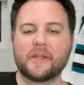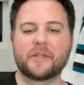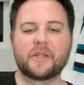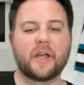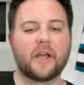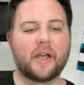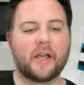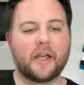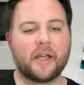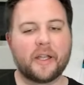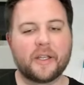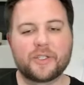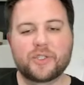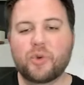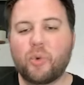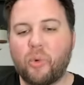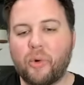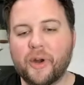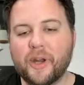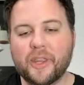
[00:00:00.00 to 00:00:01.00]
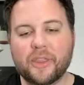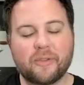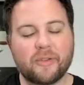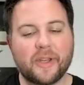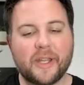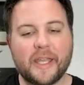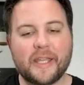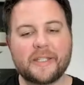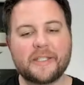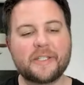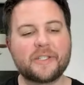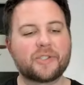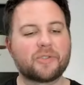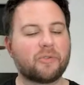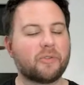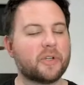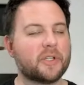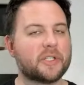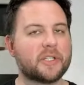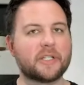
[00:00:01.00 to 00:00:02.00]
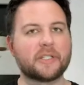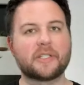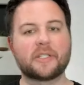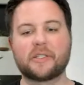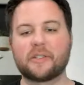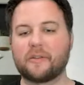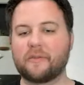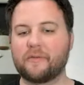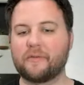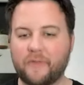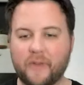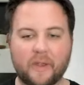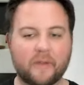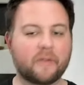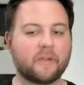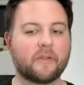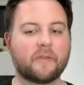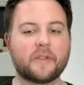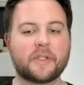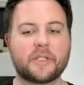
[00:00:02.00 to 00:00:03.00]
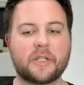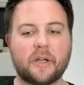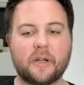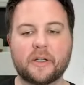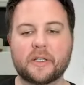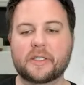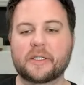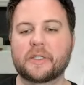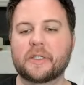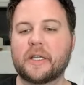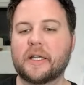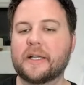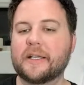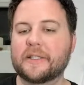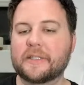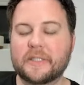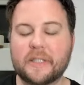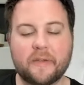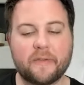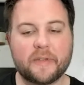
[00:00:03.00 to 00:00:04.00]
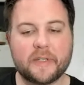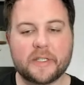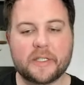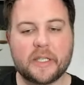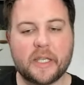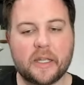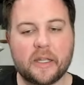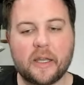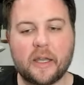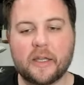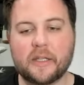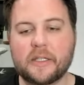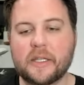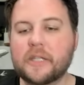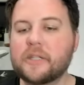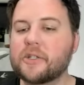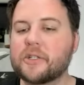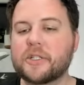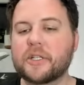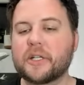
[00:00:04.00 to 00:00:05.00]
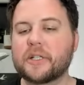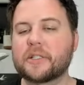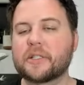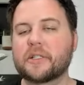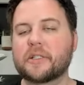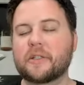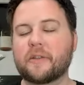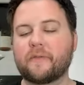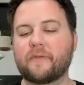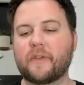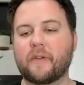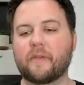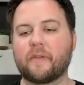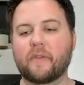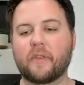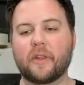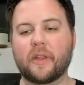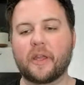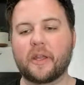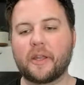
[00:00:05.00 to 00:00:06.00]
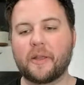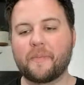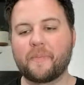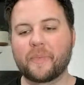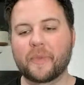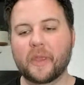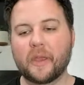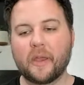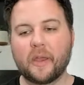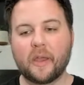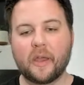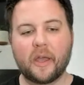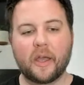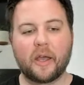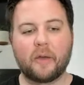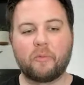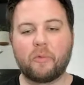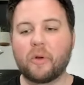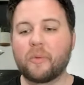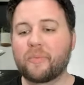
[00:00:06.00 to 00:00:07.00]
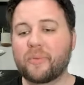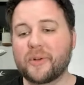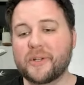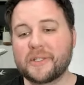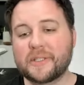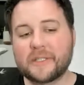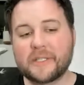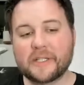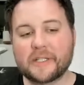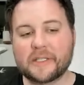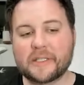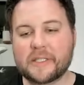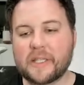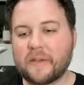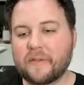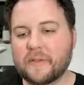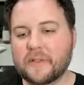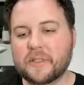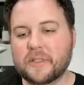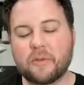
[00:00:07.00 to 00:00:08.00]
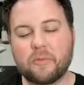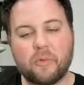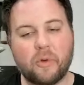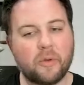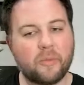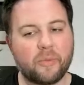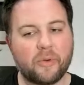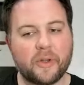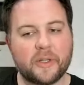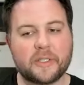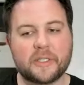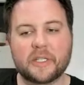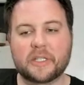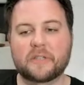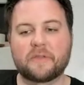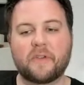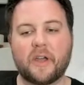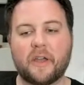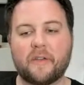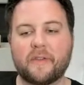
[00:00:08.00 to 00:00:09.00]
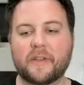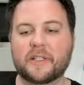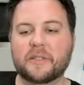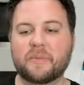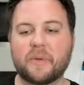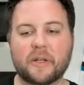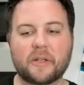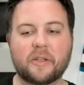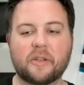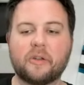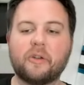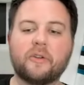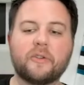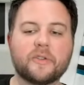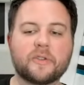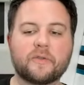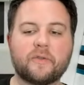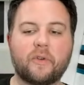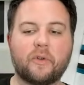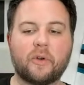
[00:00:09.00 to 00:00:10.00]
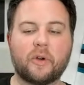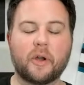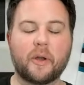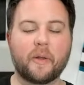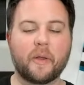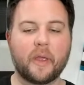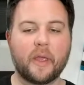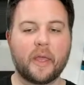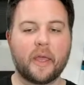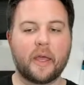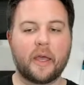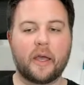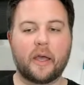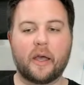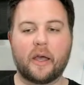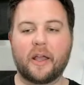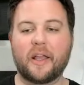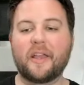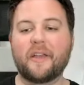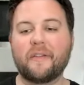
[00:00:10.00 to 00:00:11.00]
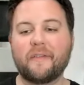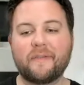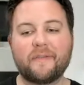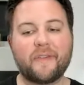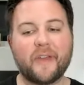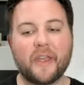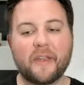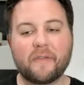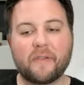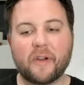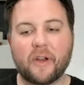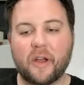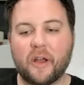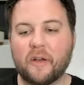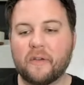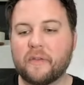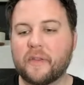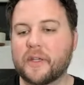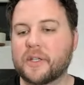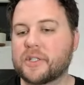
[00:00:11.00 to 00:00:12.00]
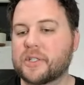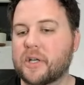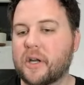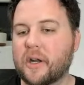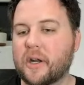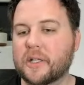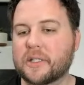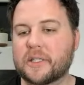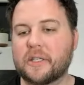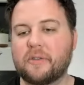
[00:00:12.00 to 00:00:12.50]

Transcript: Uh, 23 to 18 scoring chances in favor of the Sharks, uh, 7 to 10 high danger chances in favor of the Lightning. 1.67 to 1.65 expected goals for uh, in favor of the Sharks.